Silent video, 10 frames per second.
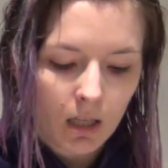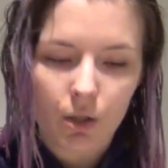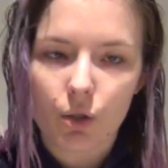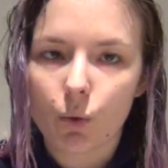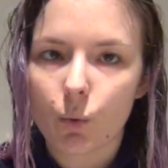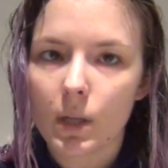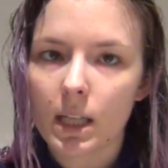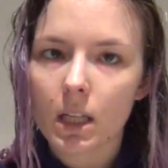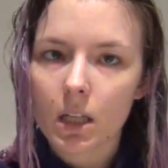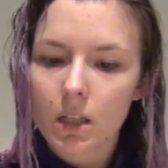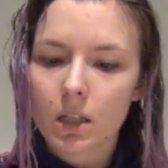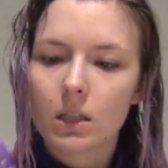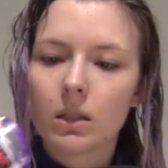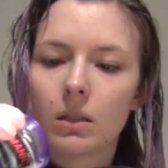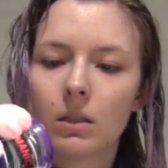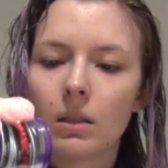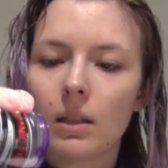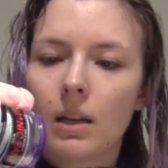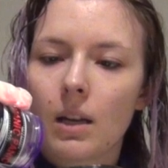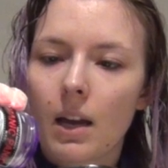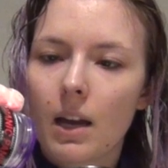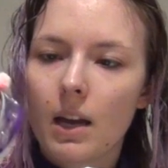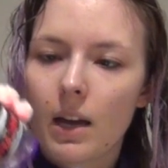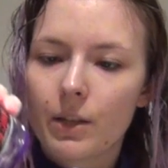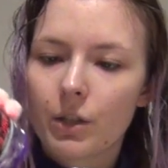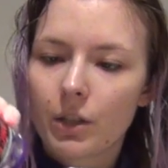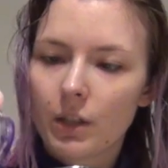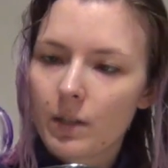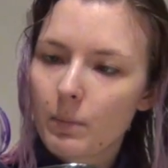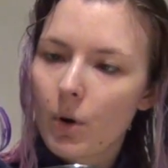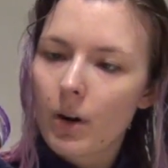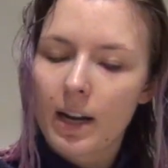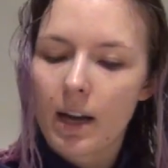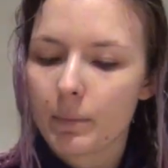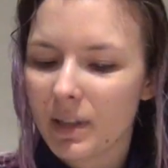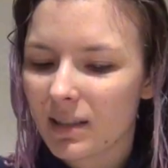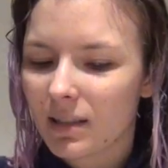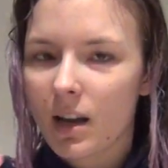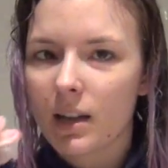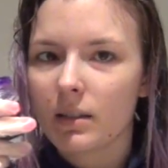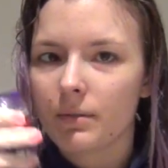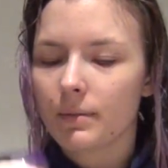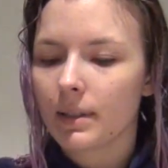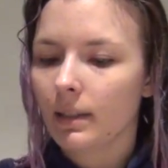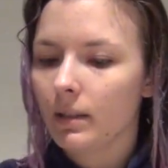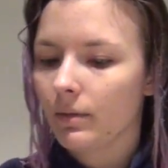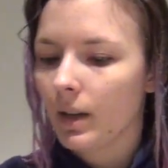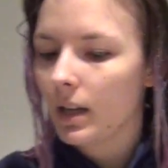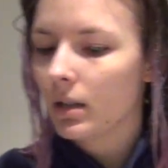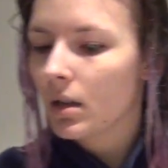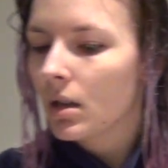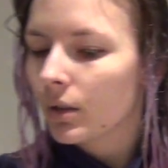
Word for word: into here. Uh, I usually just pour it out, but it's kind of solidified.